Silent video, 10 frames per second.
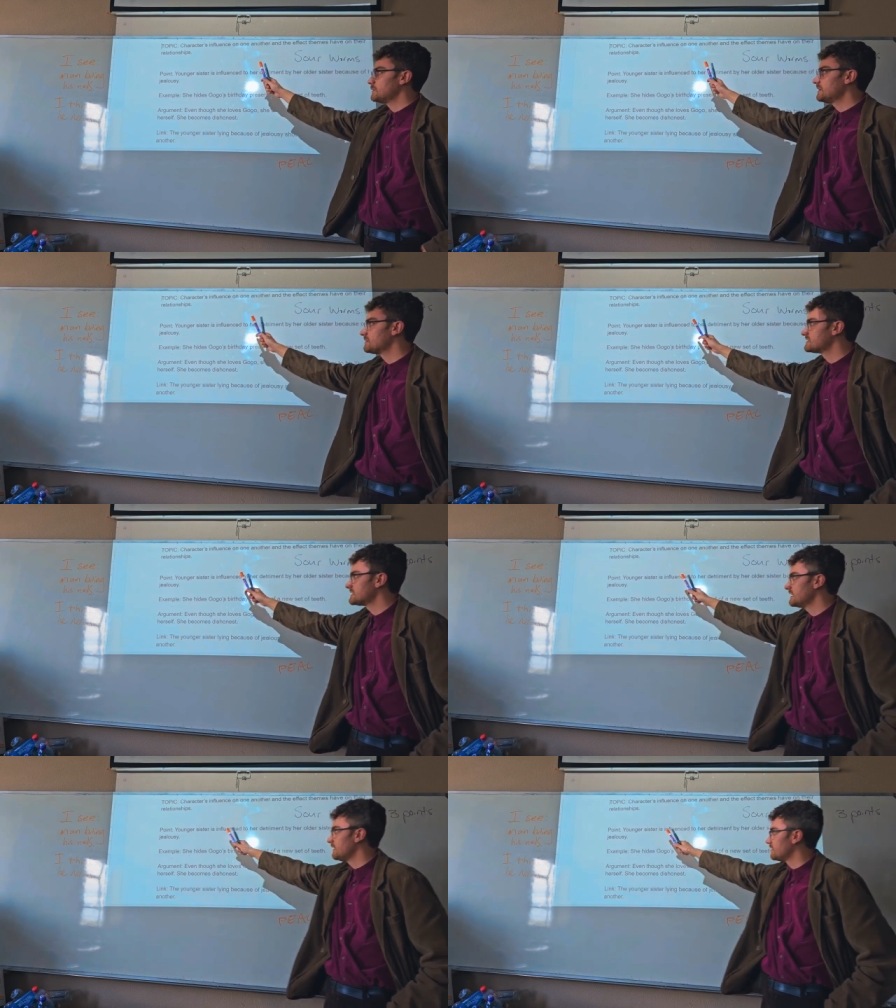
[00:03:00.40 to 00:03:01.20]
we could
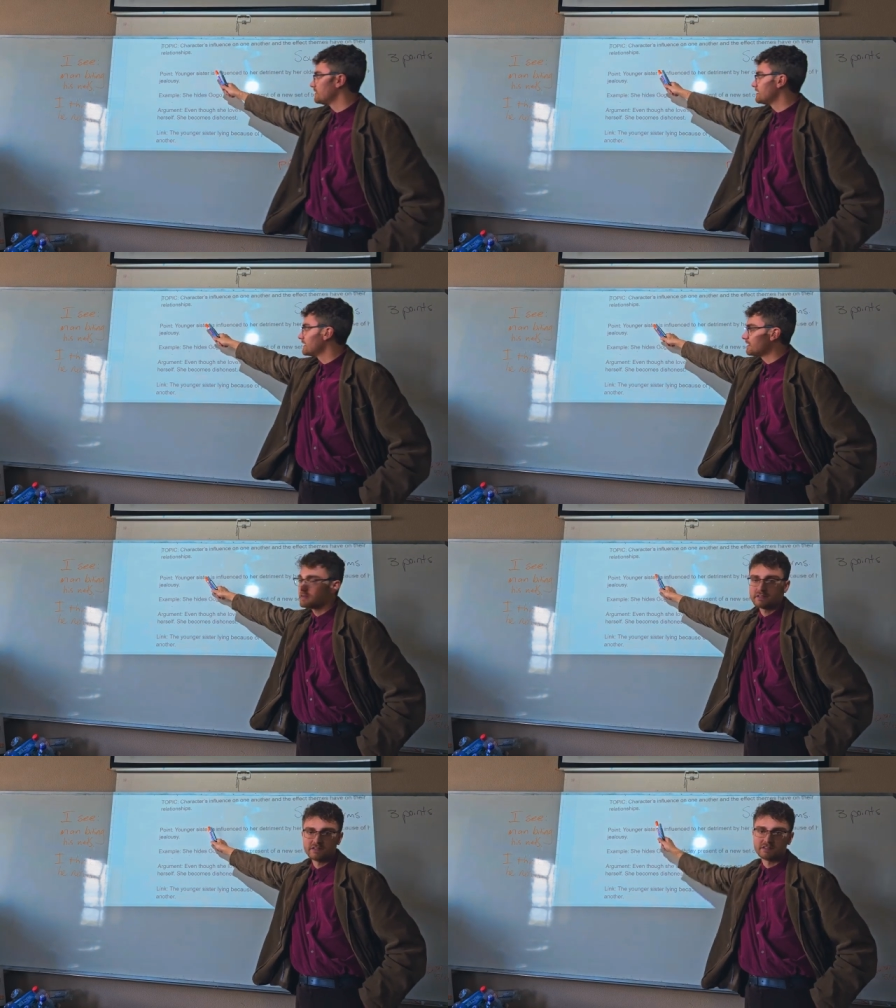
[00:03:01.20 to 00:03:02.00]
say the younger
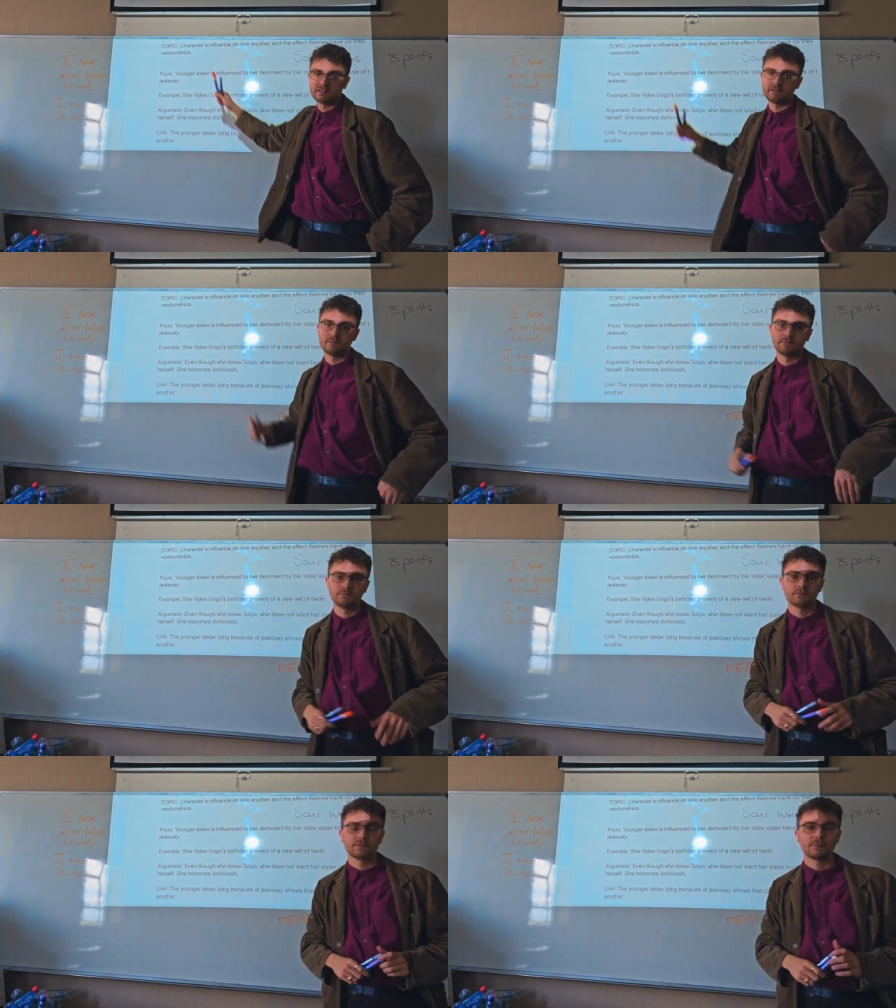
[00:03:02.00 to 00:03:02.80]
sister.
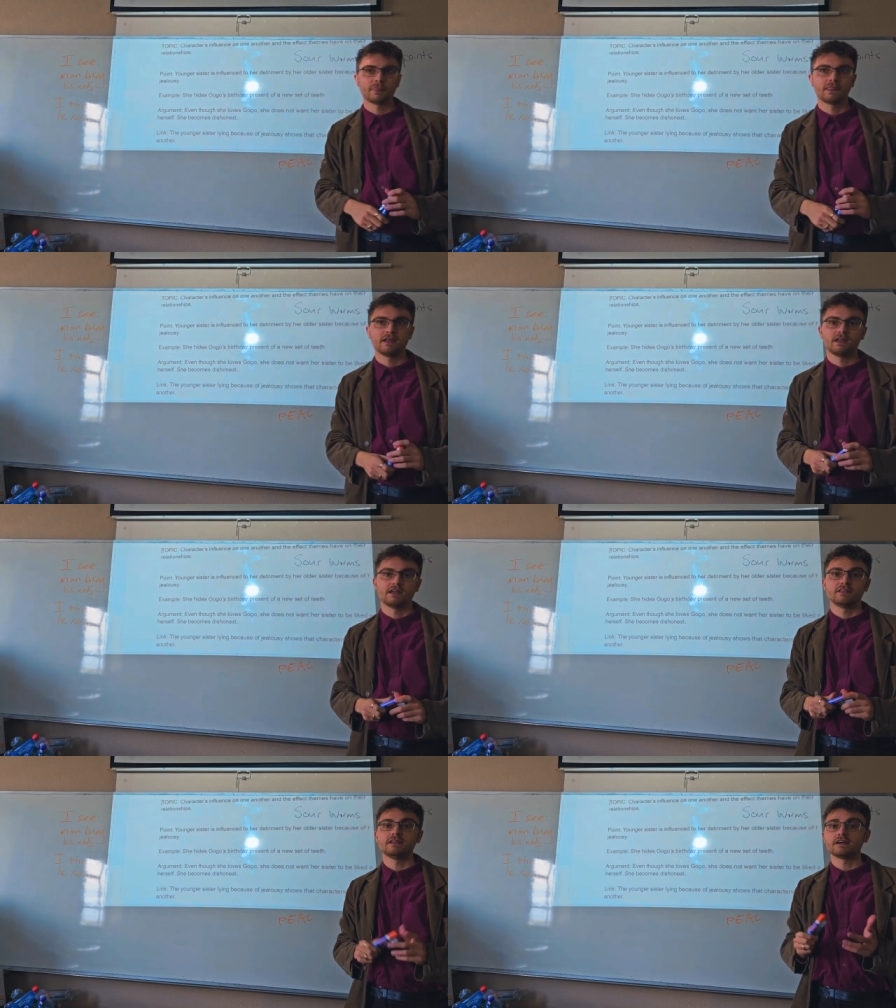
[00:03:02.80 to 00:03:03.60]

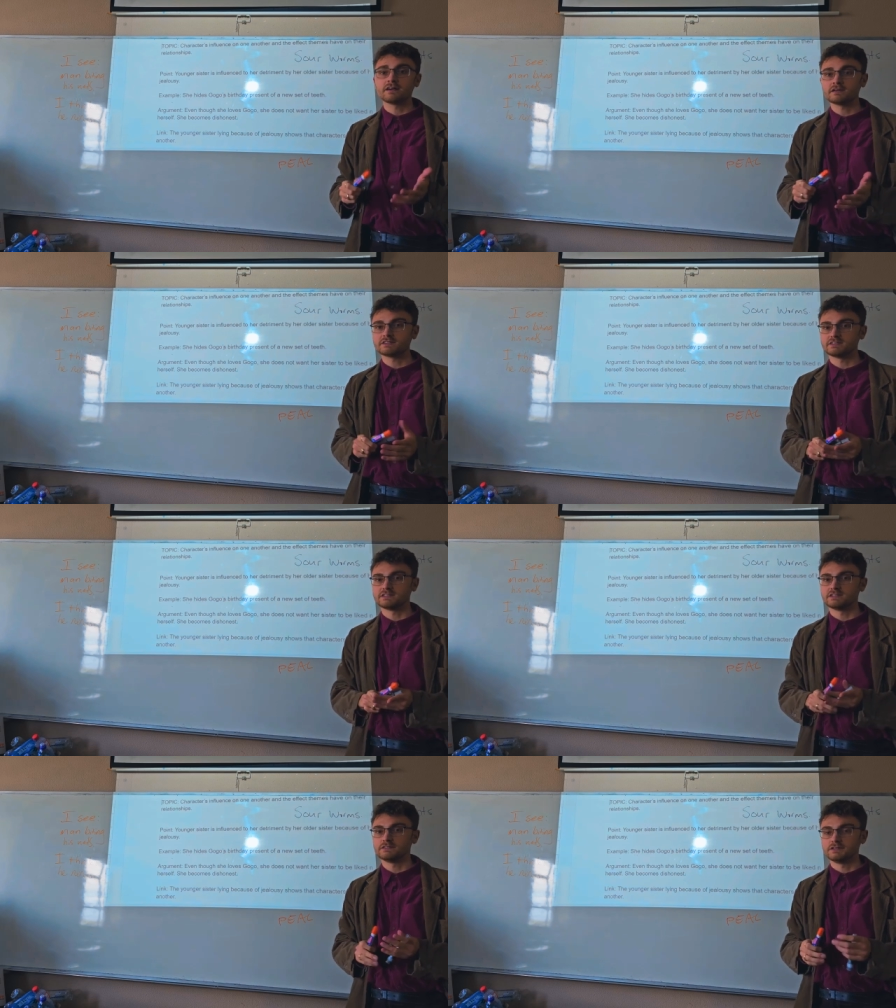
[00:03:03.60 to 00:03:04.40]
The younger
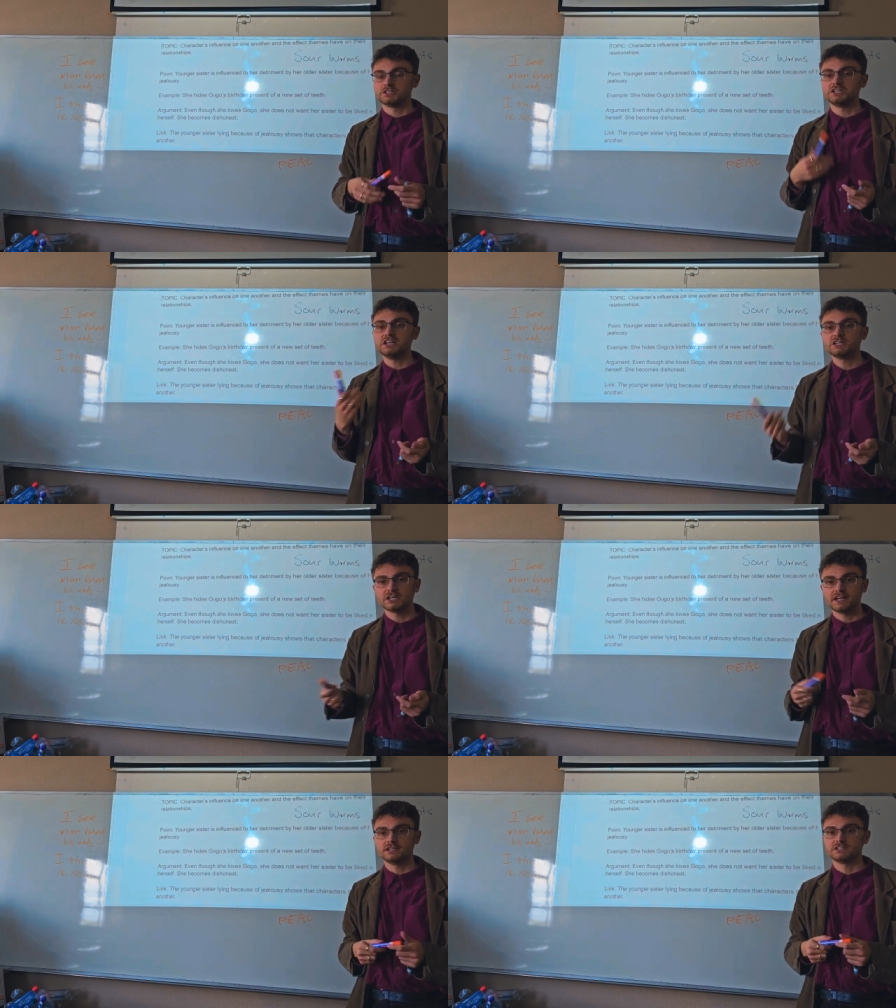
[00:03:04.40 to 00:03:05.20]
sister, she
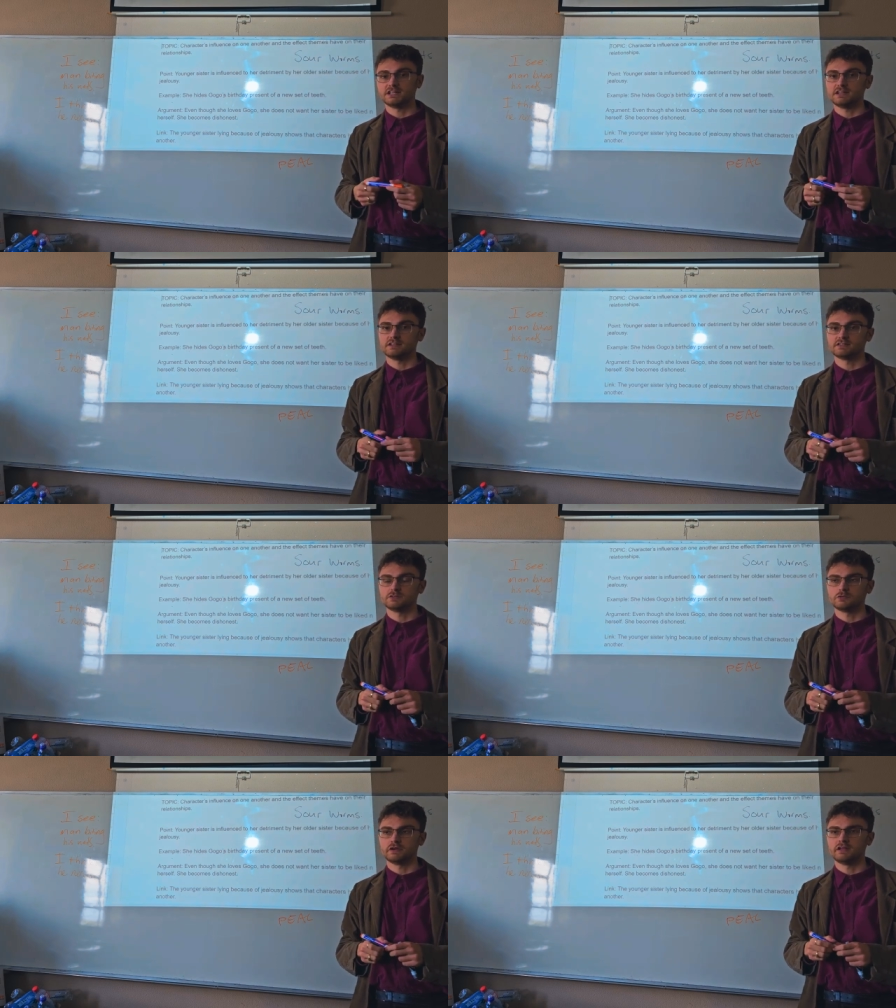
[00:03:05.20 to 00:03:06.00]
changed in the
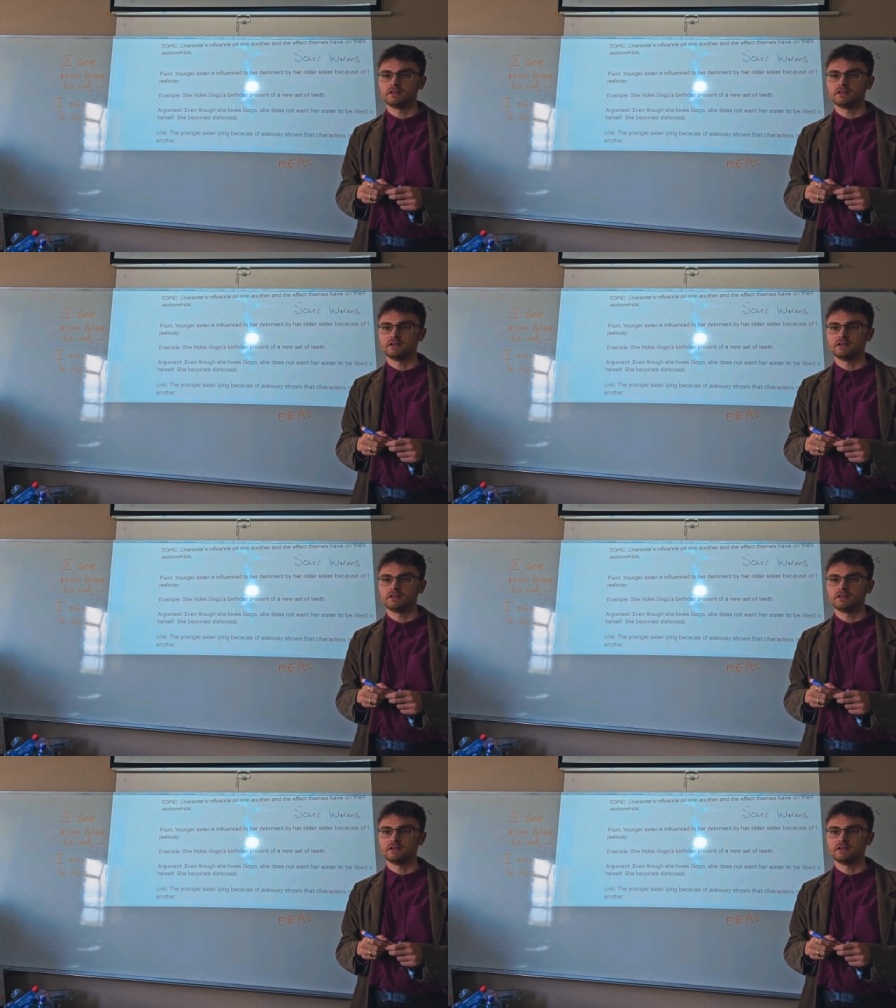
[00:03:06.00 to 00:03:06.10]
story.